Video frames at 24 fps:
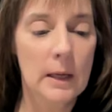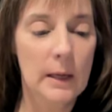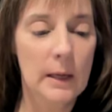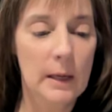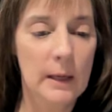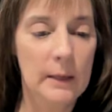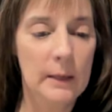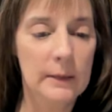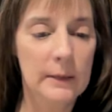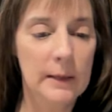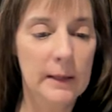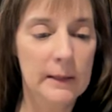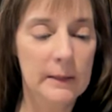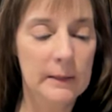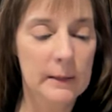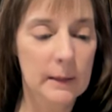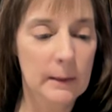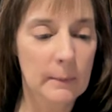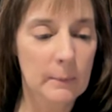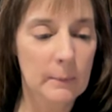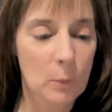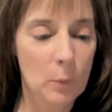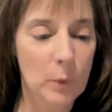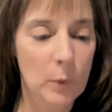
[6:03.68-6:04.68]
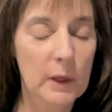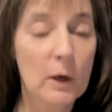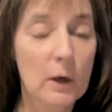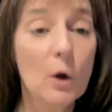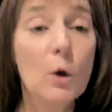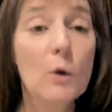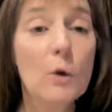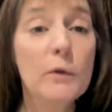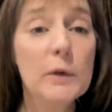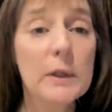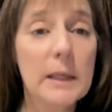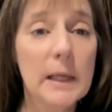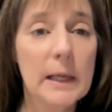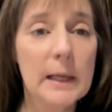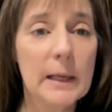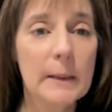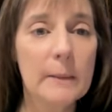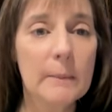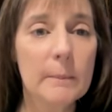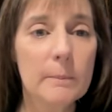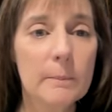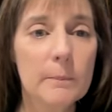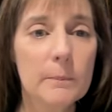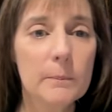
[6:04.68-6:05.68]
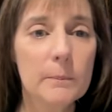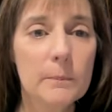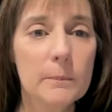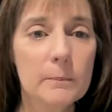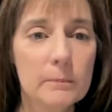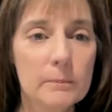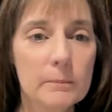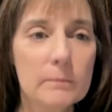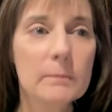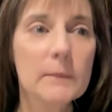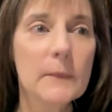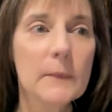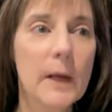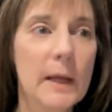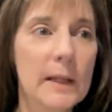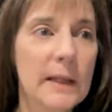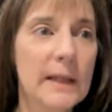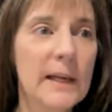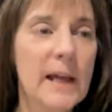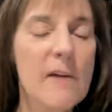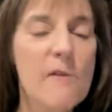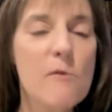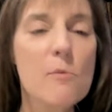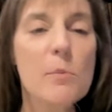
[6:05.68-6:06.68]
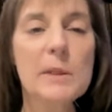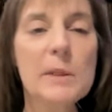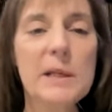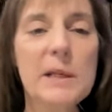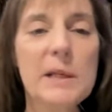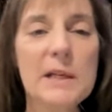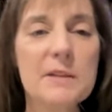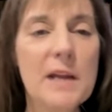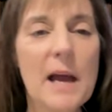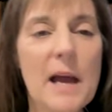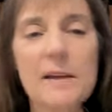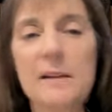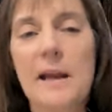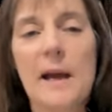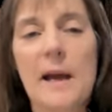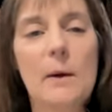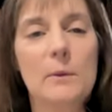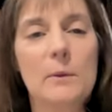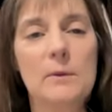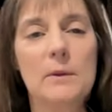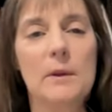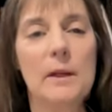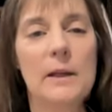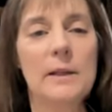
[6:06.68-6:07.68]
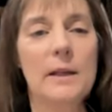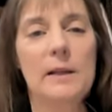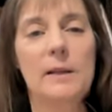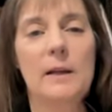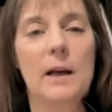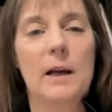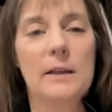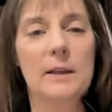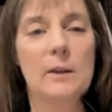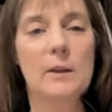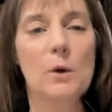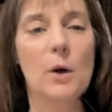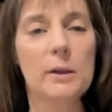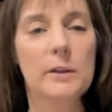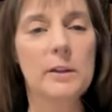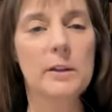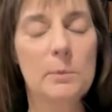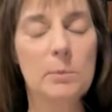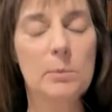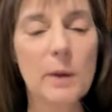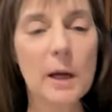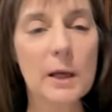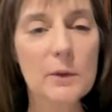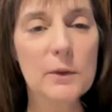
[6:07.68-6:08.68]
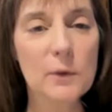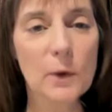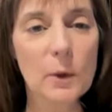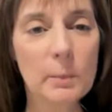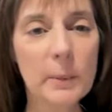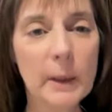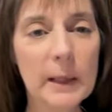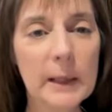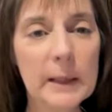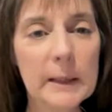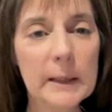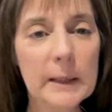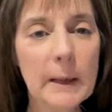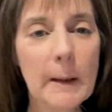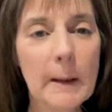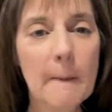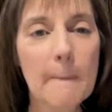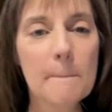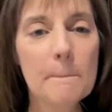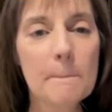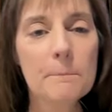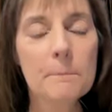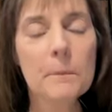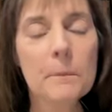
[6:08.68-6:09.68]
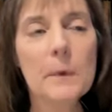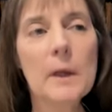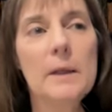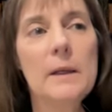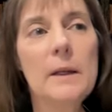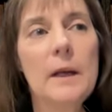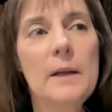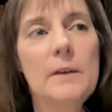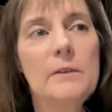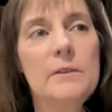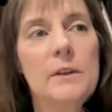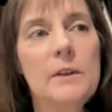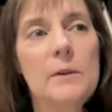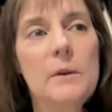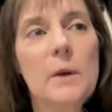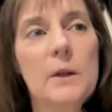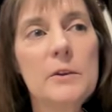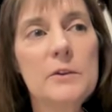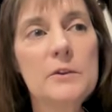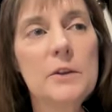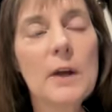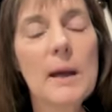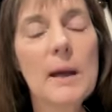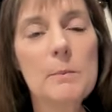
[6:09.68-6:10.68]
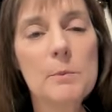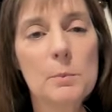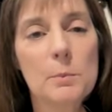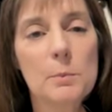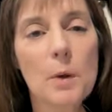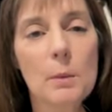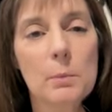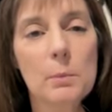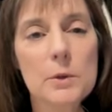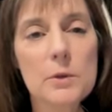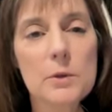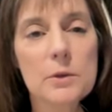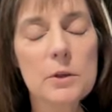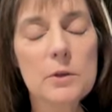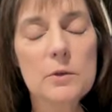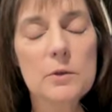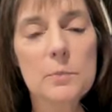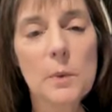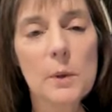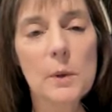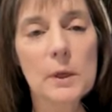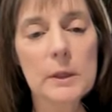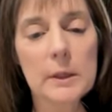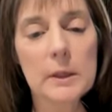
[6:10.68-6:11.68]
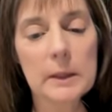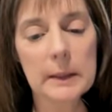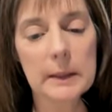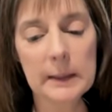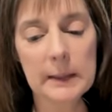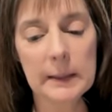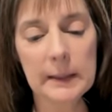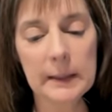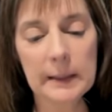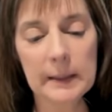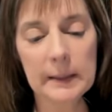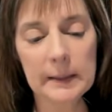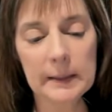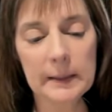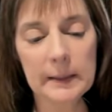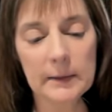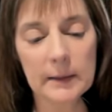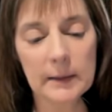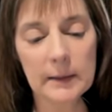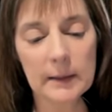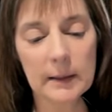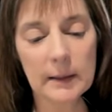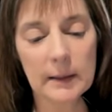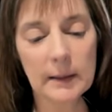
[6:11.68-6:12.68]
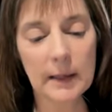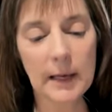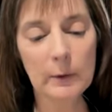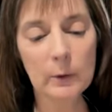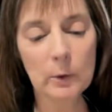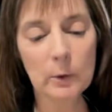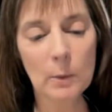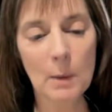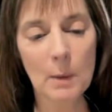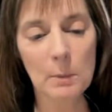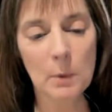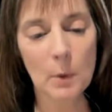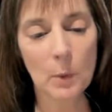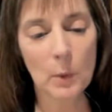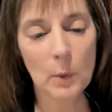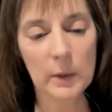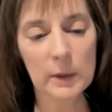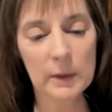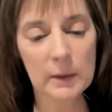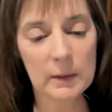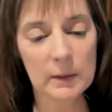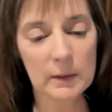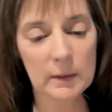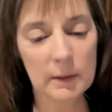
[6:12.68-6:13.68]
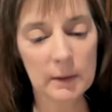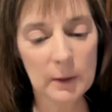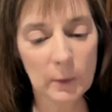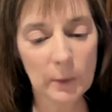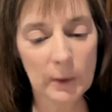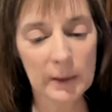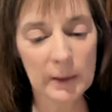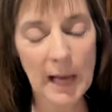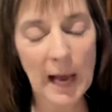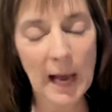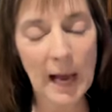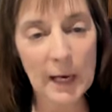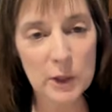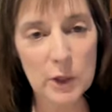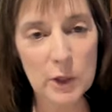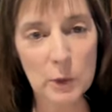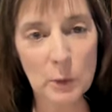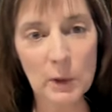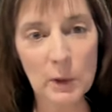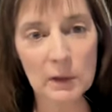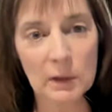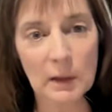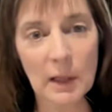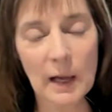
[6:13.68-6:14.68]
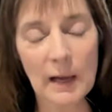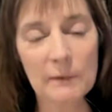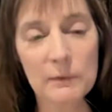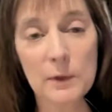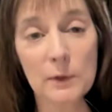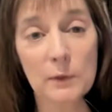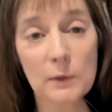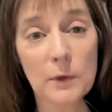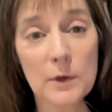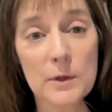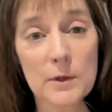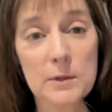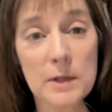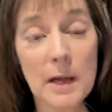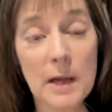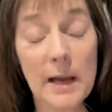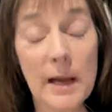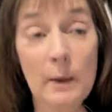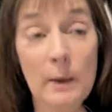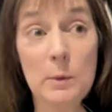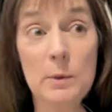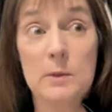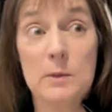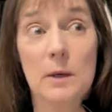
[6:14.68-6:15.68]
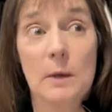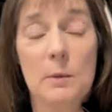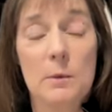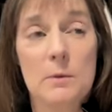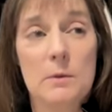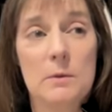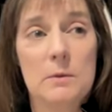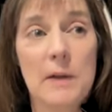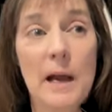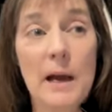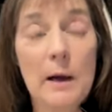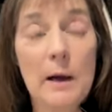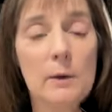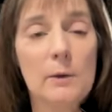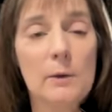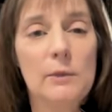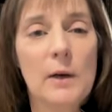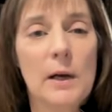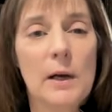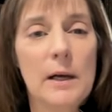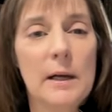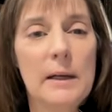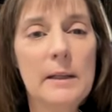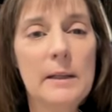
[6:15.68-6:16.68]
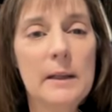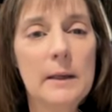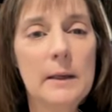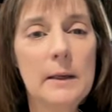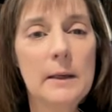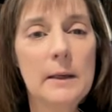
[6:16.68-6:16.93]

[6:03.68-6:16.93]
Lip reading: And then when COVID hit, I think everybody sat down and kind of caught their breath for a bit. And I said, well, it's time to publish this book. And I remember when, it actually went live the first day, I was terrified.